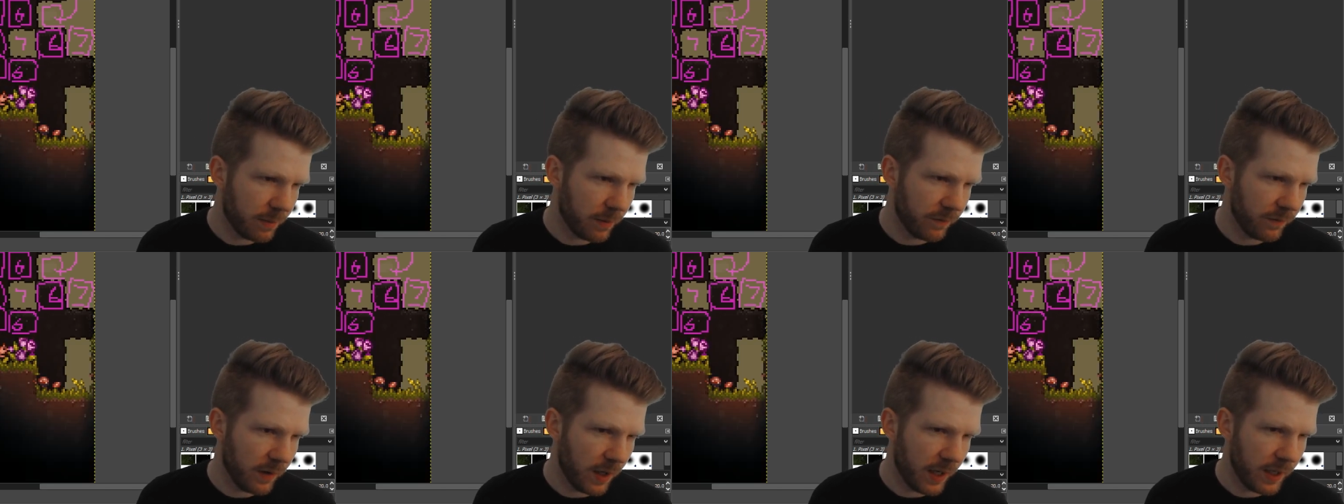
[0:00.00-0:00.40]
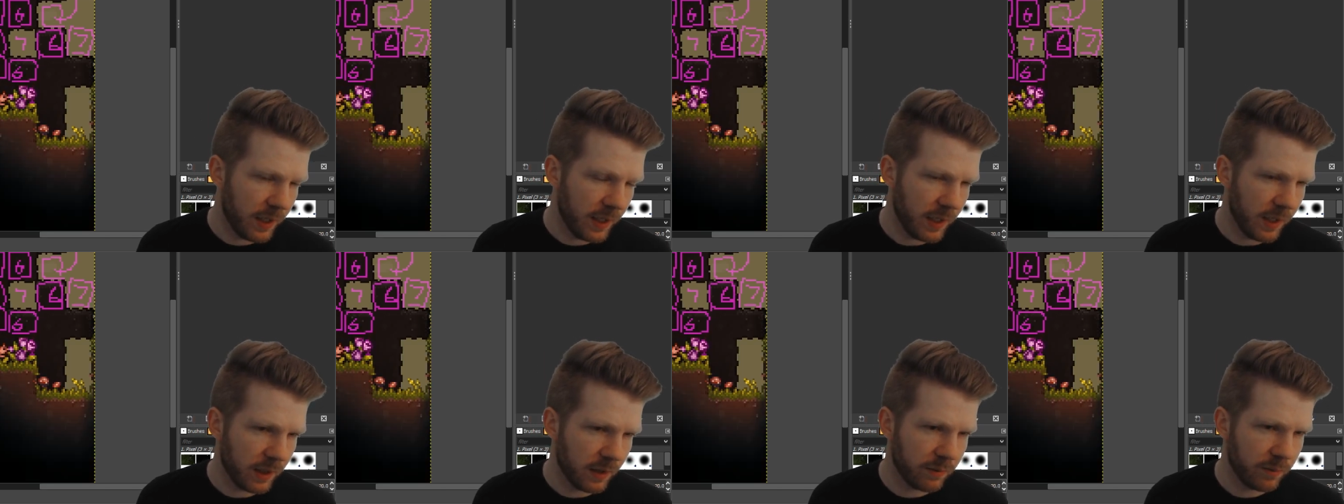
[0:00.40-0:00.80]
of
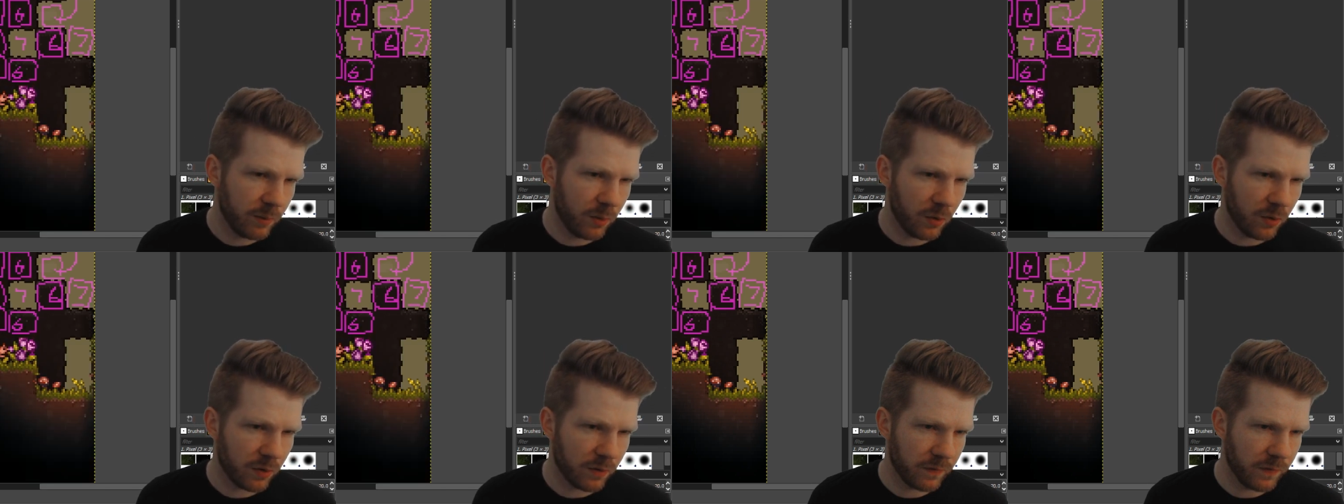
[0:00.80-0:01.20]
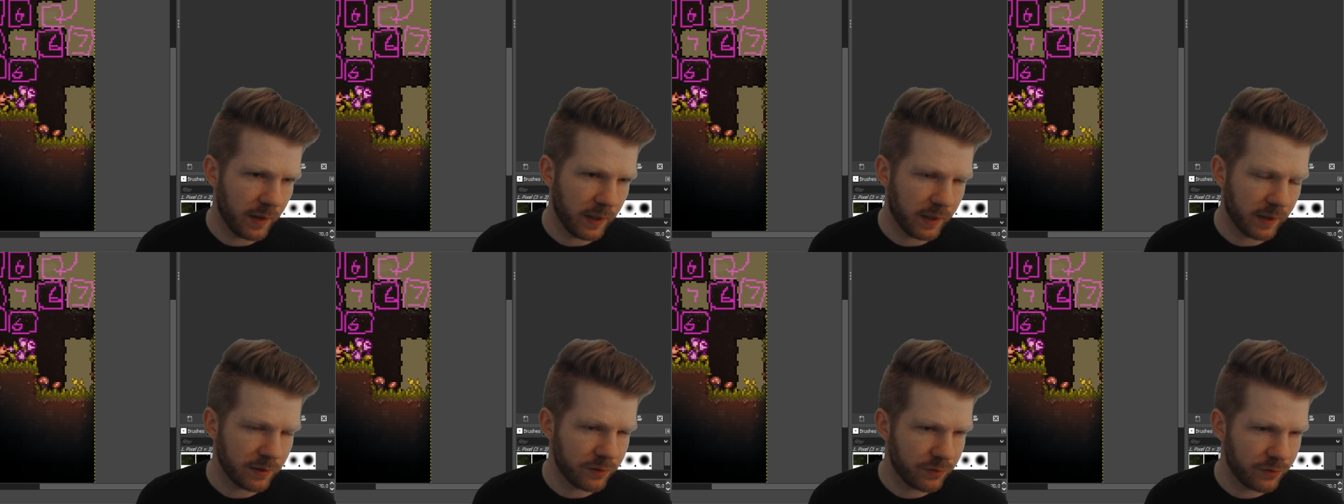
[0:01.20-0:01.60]
lighting and more of
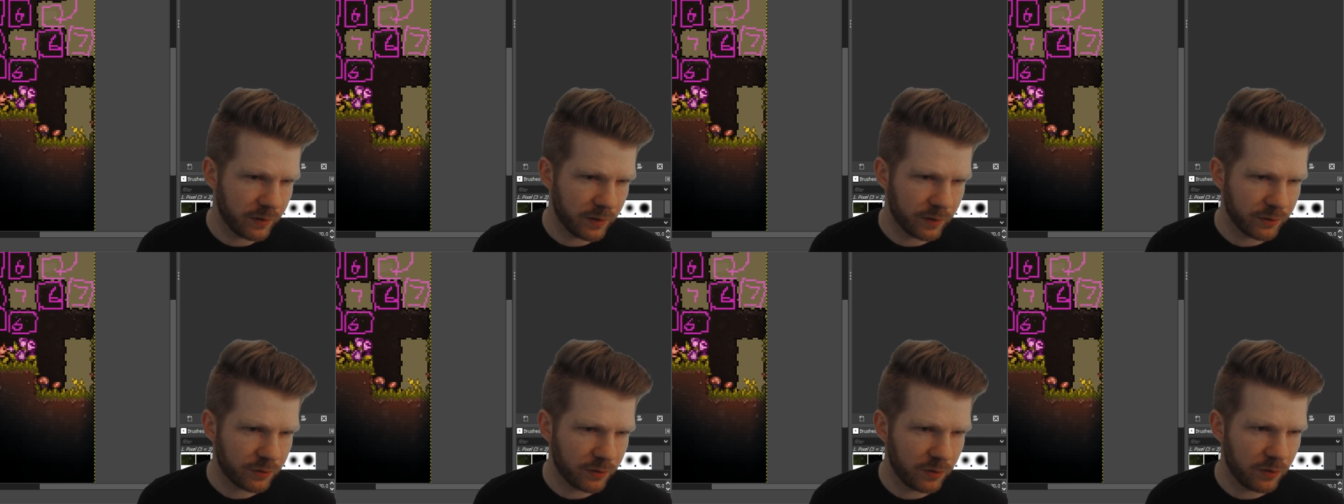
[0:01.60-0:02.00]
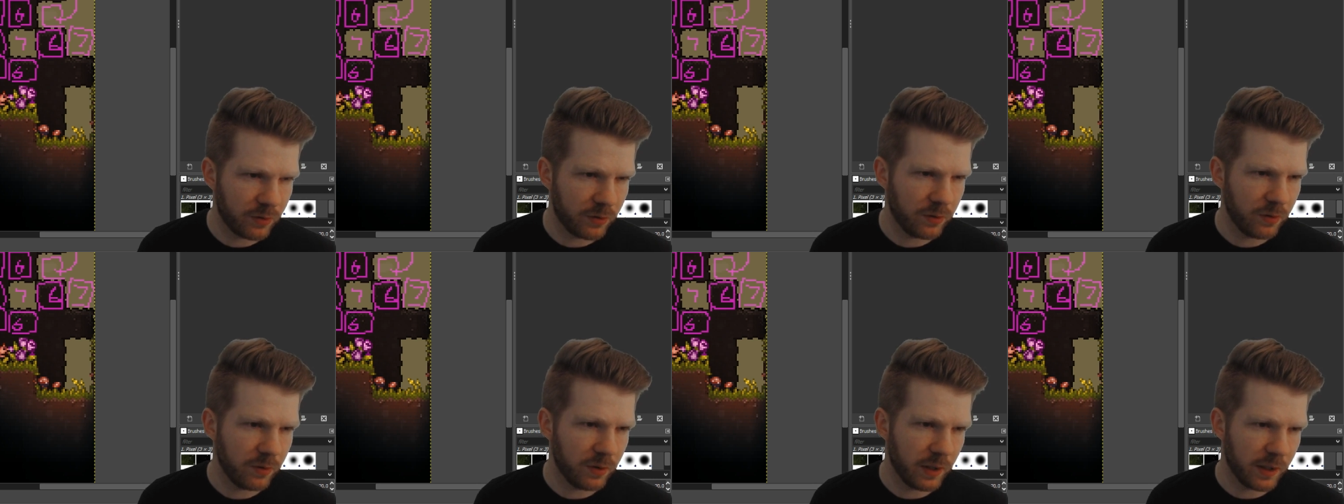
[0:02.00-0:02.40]
like a
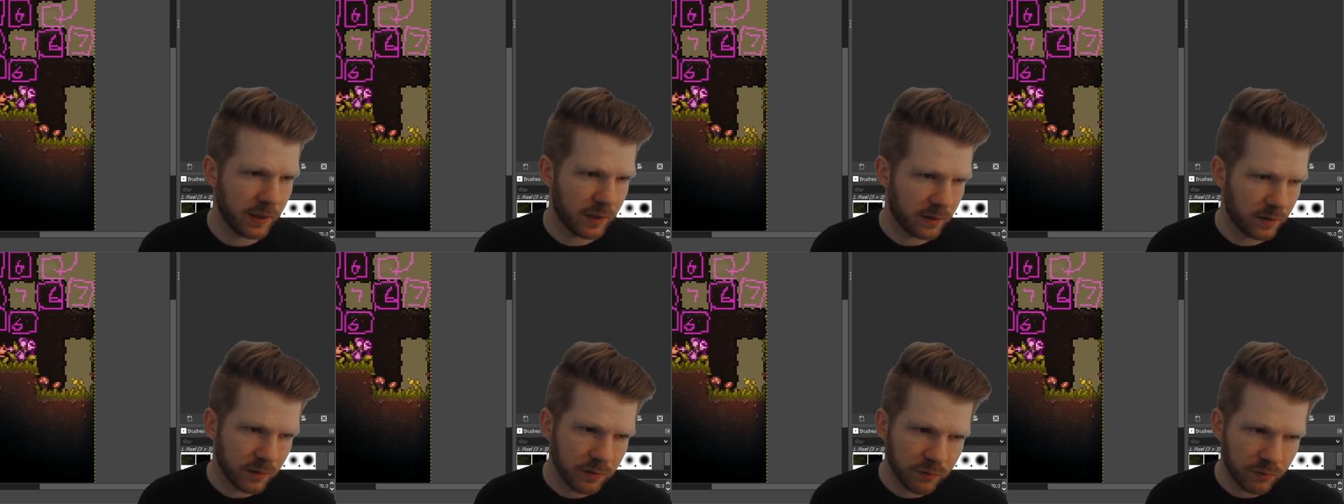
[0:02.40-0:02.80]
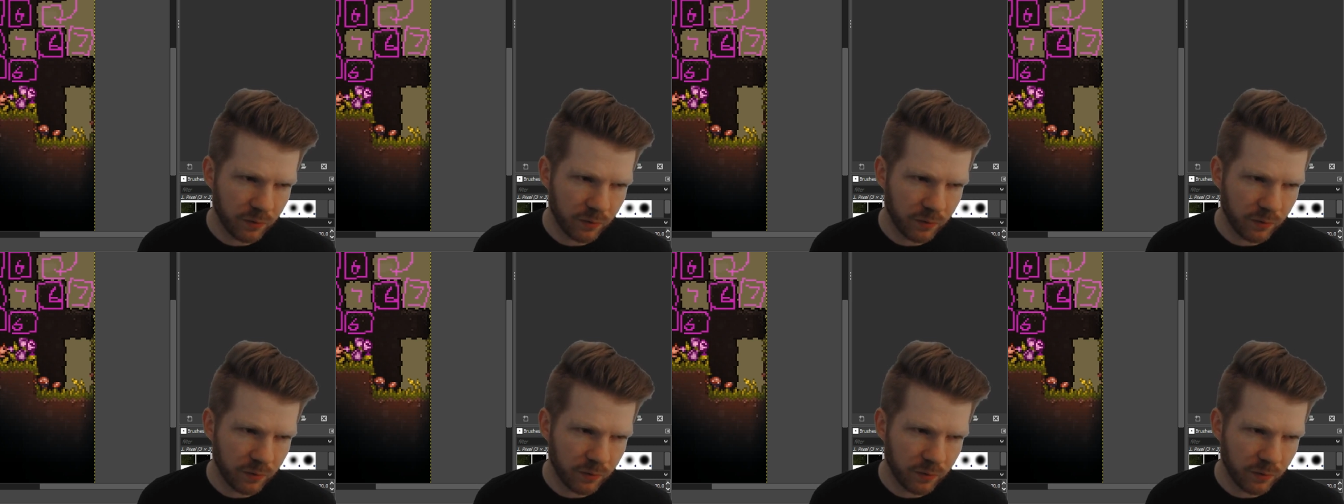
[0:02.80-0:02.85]
traditional like